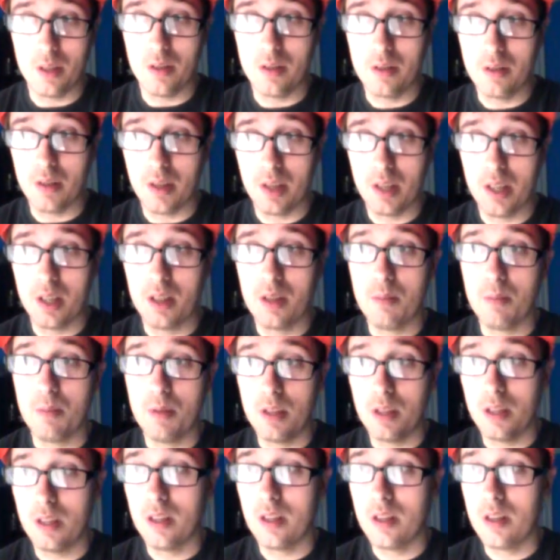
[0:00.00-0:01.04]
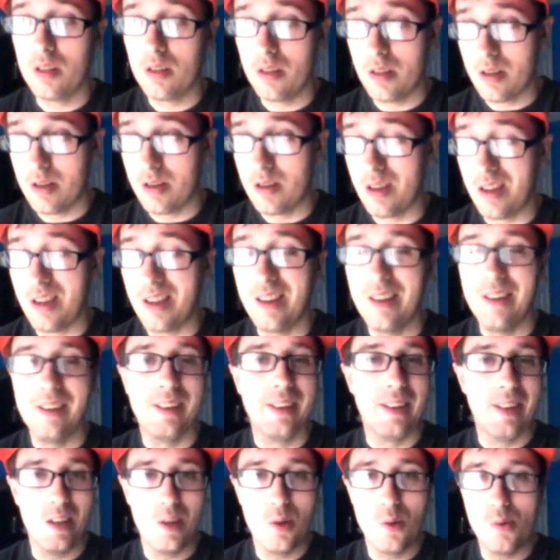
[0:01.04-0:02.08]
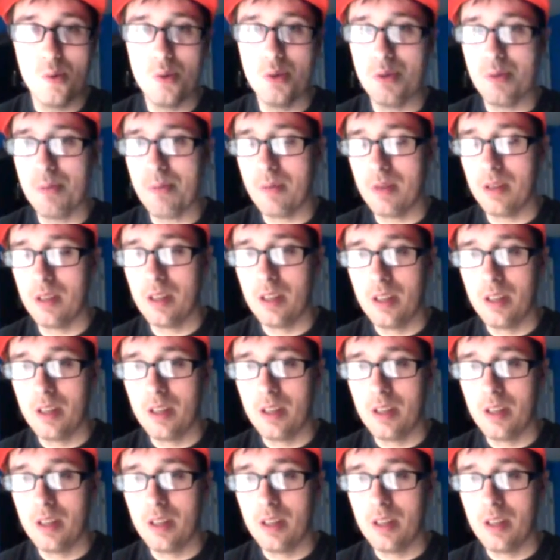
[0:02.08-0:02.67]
So I get the money on Sunday. Can't order them.